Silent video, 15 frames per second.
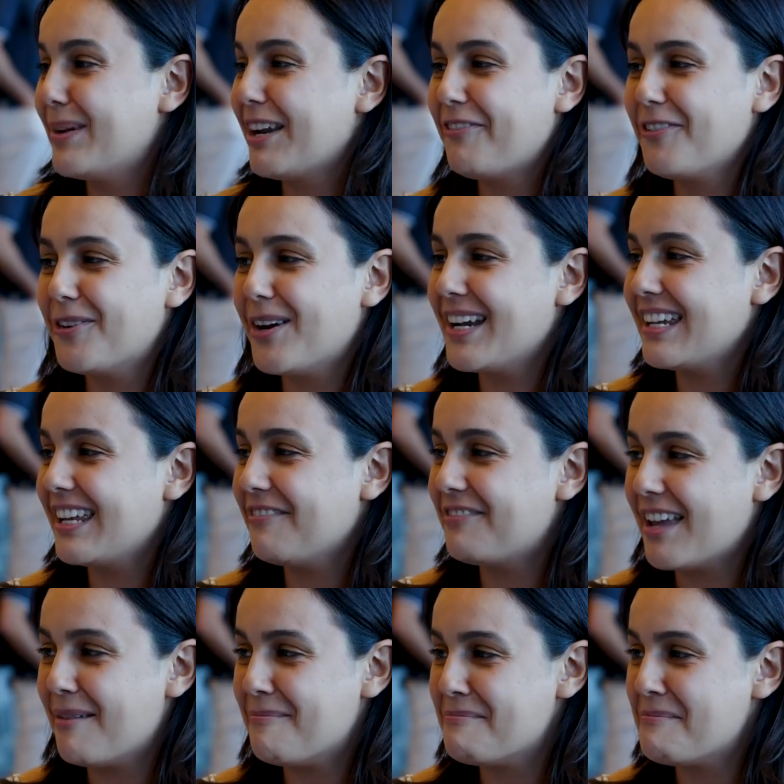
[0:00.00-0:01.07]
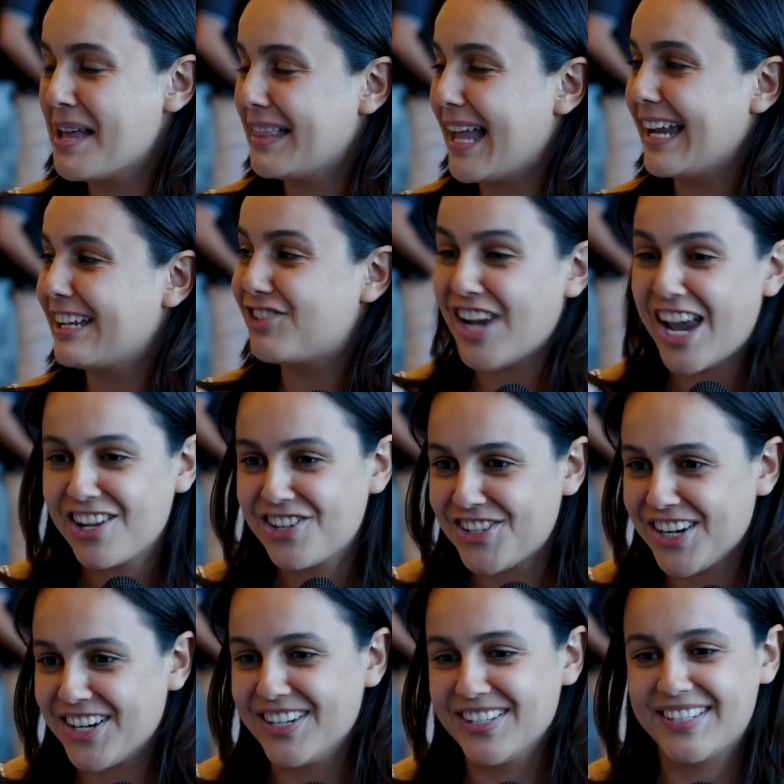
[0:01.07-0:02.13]
But if you want to give them like
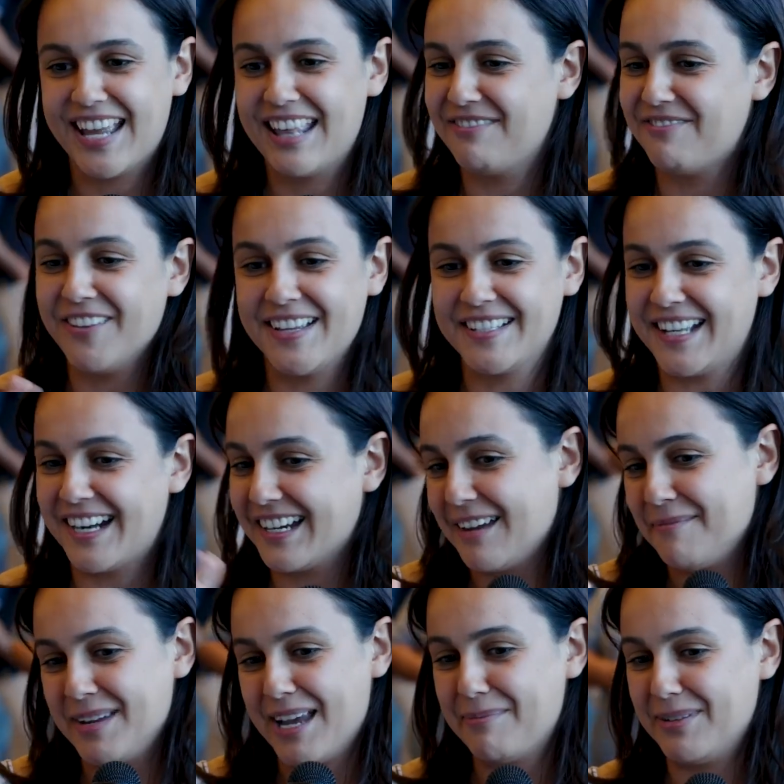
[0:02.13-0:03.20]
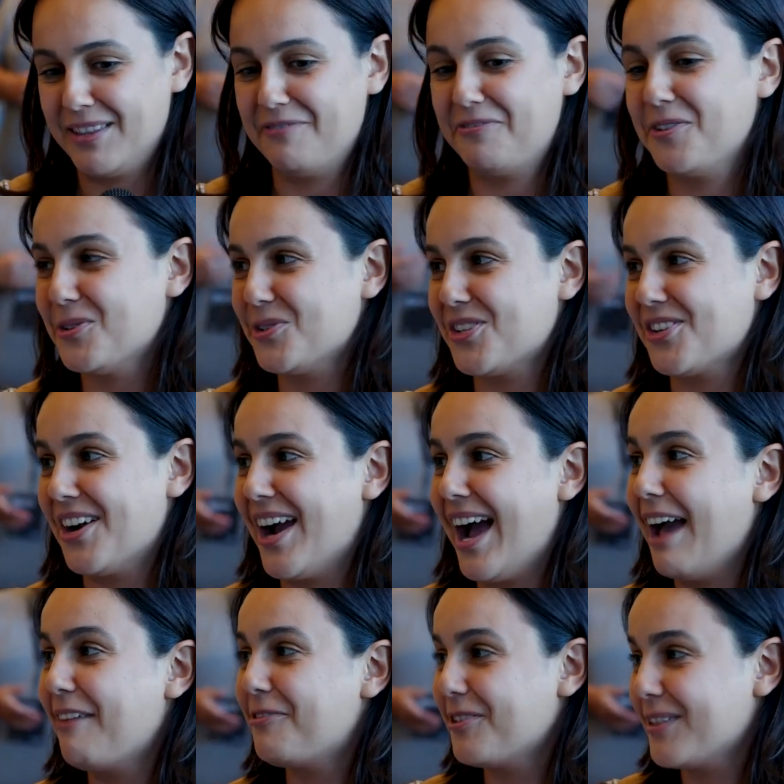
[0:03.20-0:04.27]
gestures and things that are coming up in the future,
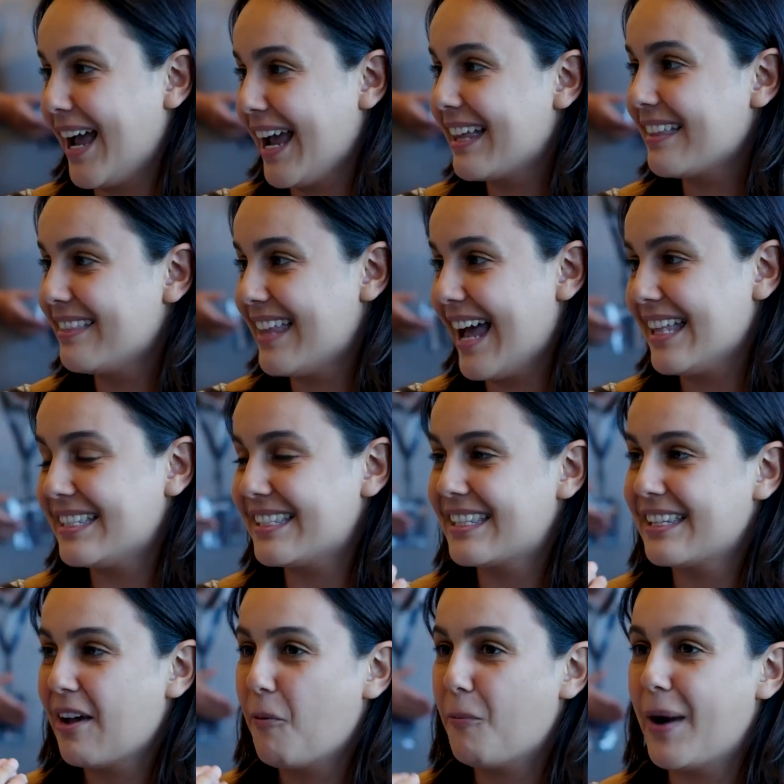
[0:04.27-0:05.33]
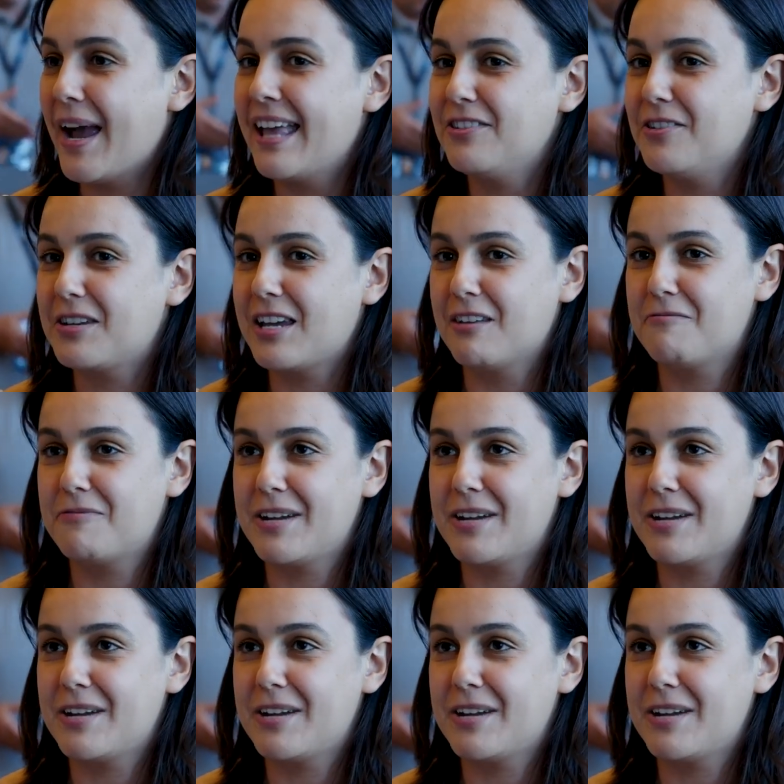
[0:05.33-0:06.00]
I feel like that's when you can